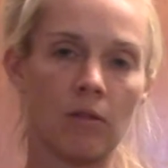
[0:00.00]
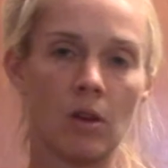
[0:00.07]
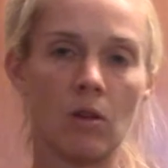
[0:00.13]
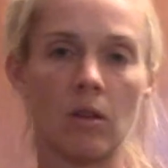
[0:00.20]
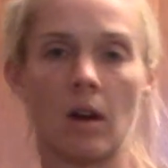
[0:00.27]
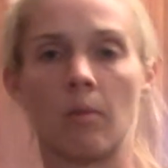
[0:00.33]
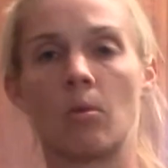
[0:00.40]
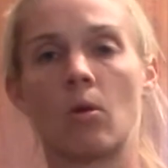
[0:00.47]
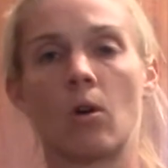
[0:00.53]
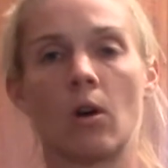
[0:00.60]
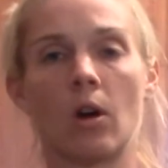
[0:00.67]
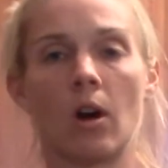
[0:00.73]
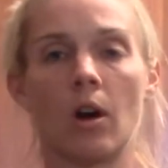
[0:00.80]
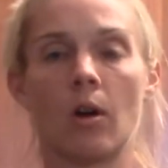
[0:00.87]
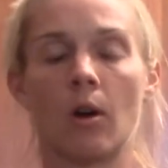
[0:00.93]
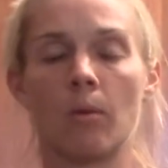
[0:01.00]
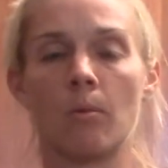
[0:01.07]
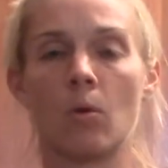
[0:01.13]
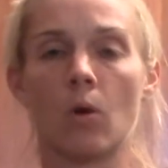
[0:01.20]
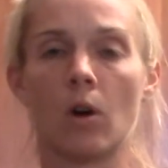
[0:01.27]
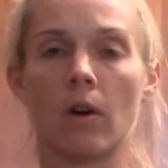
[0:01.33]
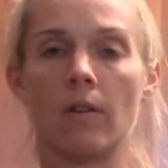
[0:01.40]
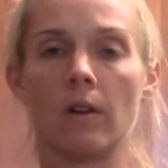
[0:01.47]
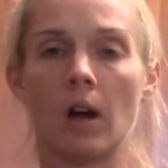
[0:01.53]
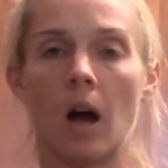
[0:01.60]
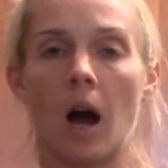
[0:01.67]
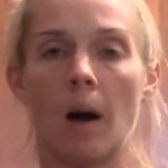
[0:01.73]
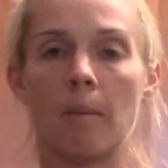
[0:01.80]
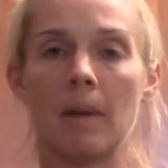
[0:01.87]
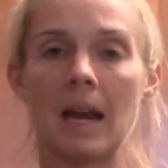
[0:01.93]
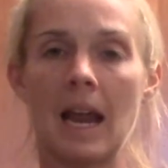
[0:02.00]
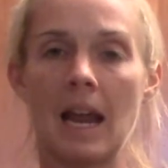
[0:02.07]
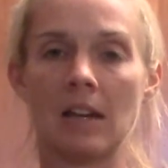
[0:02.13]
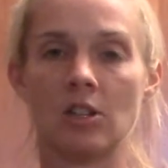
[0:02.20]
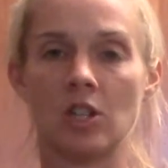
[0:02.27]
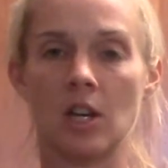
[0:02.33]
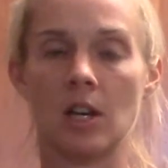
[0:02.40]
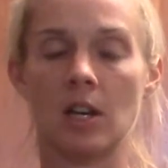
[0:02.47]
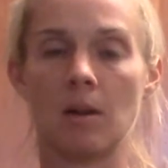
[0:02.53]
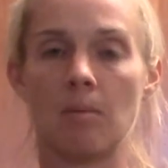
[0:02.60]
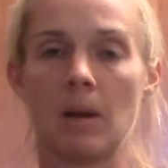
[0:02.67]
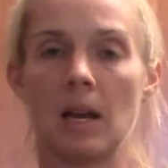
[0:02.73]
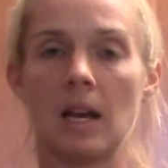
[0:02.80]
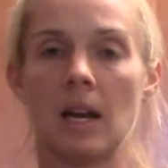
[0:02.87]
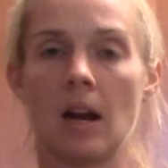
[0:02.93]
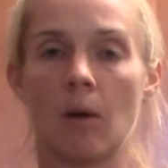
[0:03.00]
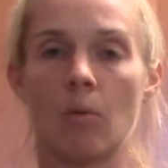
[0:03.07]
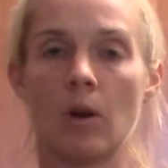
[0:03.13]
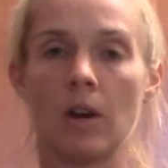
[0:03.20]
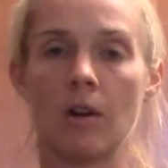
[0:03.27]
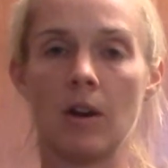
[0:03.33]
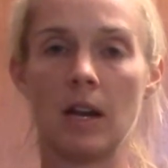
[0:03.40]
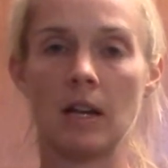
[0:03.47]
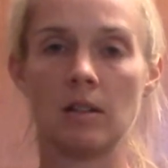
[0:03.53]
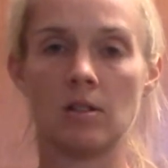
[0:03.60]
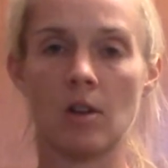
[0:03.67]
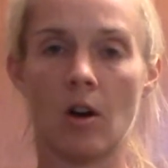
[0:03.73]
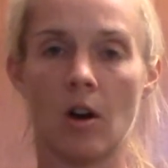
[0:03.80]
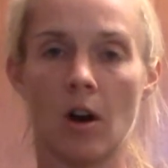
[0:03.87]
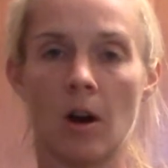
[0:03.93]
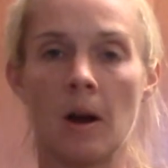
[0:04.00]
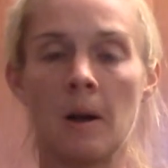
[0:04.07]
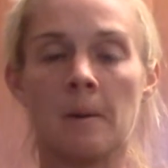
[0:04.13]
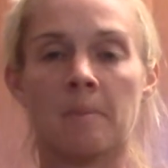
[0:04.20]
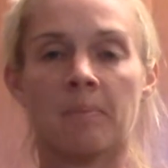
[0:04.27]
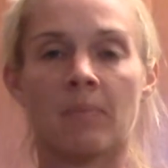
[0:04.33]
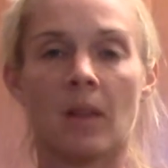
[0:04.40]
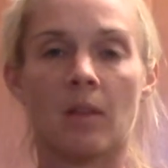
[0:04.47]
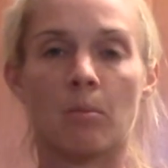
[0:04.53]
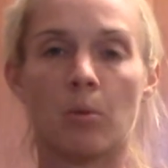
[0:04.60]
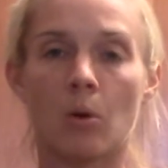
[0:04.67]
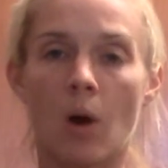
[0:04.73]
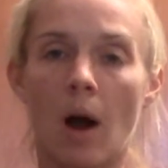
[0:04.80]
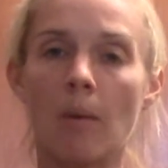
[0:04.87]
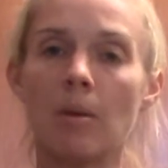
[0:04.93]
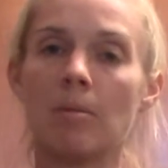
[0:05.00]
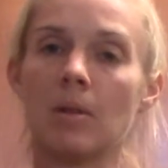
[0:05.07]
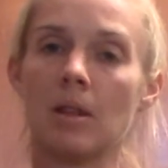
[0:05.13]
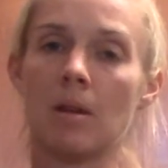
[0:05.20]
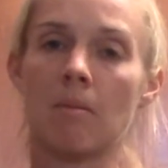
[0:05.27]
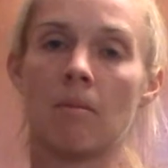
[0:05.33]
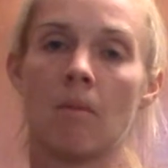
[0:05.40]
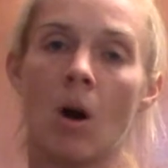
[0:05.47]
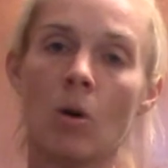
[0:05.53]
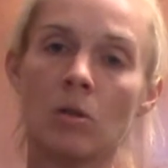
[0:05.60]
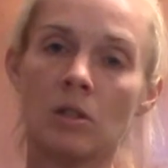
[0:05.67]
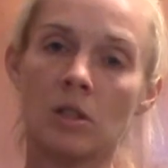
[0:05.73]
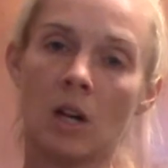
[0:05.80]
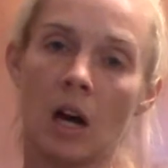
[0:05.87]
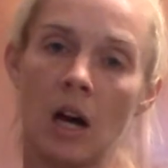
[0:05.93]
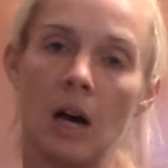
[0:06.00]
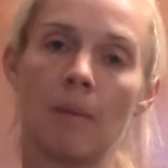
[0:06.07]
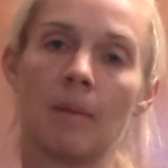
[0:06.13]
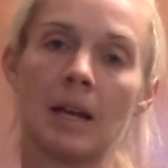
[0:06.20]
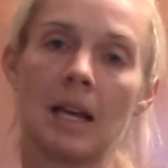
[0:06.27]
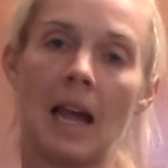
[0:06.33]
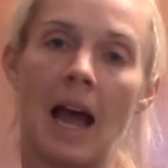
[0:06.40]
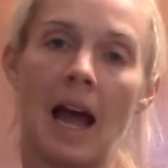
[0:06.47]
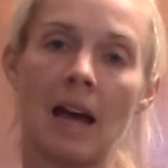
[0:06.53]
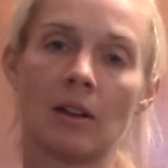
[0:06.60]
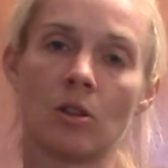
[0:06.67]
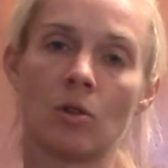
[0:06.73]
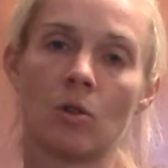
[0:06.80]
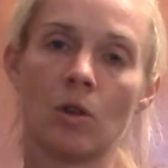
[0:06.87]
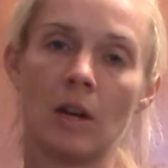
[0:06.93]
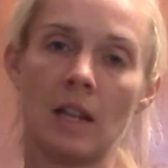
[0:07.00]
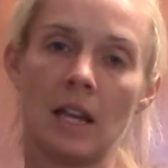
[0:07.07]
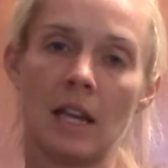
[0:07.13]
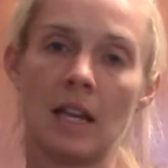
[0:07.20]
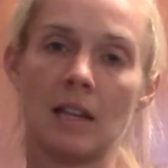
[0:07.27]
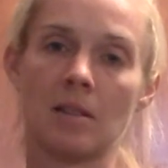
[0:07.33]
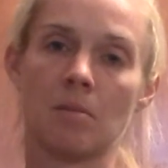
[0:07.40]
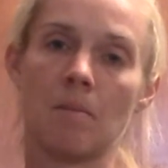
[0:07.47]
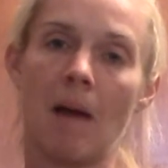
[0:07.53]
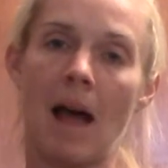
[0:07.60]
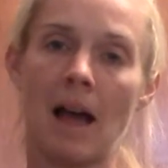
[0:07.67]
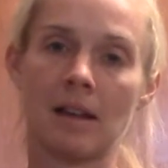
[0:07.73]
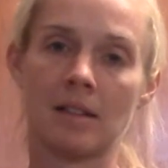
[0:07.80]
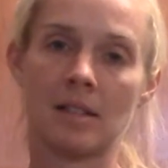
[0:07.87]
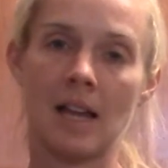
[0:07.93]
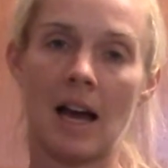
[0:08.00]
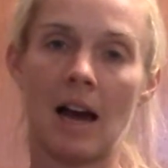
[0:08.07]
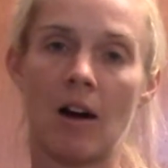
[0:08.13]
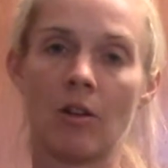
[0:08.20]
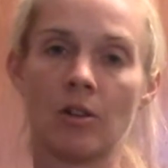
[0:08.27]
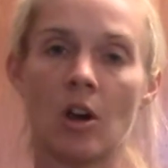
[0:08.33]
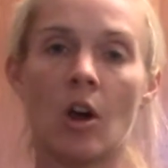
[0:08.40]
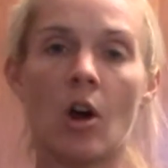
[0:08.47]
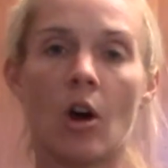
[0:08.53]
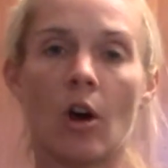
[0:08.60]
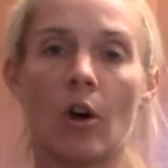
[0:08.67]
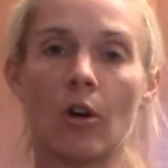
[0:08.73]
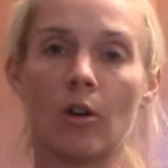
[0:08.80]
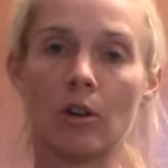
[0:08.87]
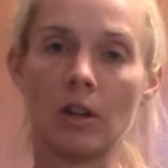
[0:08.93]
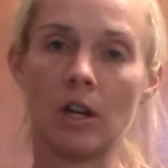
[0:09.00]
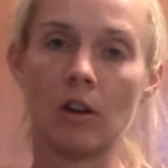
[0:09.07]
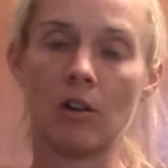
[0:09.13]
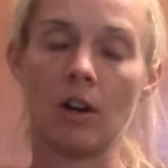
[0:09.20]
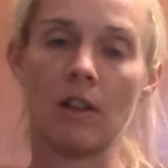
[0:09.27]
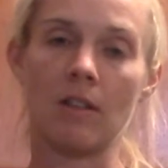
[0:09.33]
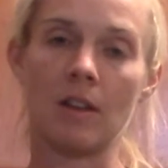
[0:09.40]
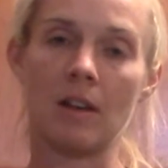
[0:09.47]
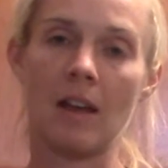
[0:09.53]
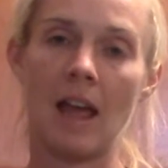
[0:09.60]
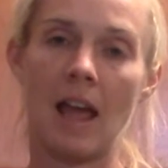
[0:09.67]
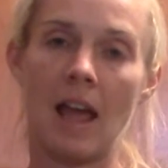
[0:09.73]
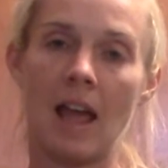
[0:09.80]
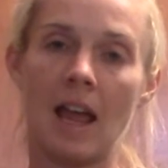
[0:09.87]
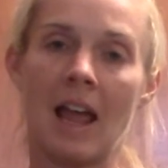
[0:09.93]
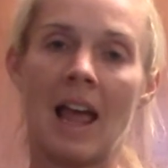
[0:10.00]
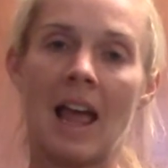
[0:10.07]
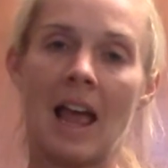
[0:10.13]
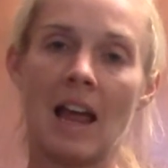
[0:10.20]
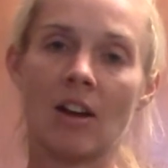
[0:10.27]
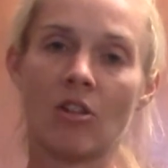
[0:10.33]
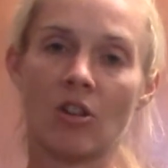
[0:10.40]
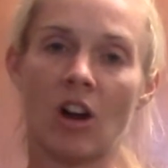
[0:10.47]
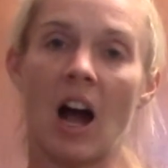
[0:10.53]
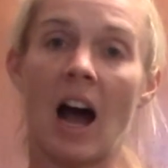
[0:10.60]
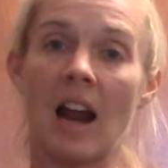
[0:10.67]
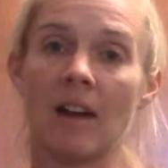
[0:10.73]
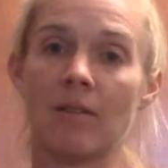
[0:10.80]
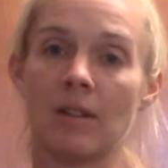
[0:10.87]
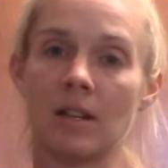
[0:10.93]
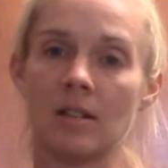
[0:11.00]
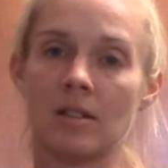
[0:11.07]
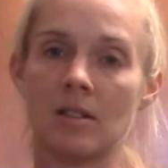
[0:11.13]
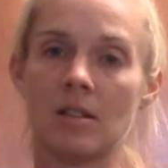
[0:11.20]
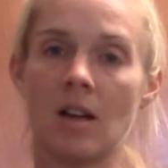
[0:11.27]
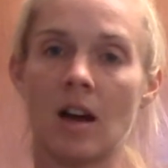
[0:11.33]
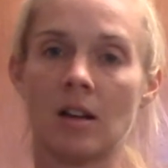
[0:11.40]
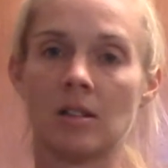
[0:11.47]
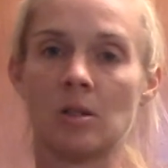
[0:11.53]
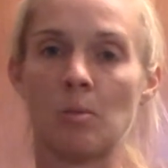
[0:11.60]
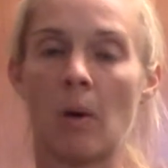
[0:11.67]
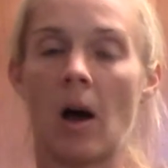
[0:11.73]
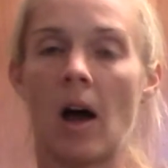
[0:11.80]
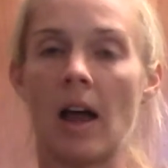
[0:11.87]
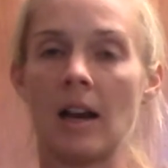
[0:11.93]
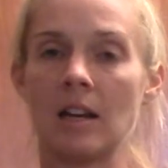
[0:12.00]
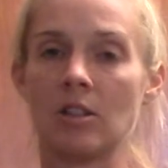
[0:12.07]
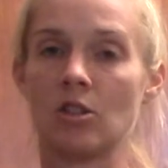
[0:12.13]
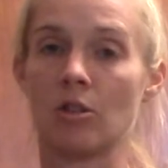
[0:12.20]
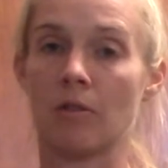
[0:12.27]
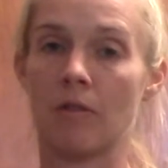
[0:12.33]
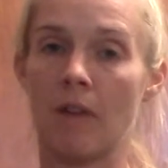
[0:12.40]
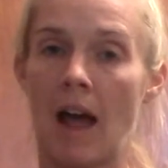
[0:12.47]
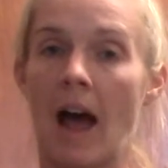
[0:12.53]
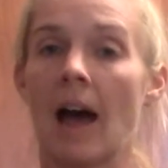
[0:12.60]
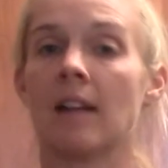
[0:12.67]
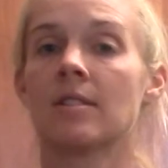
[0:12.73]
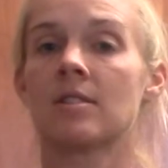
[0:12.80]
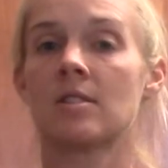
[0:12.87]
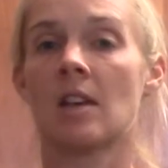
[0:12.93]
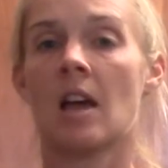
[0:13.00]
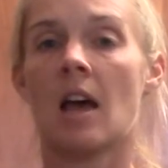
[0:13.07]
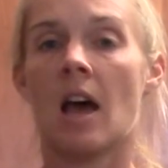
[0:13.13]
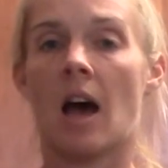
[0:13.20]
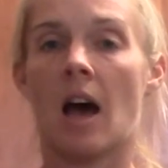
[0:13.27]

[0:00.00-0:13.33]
few that are more of a combination depending on what your needs are. Probably the most common category that gets maxed out earlier in the day and you're kind of in a stuck spot is your fats.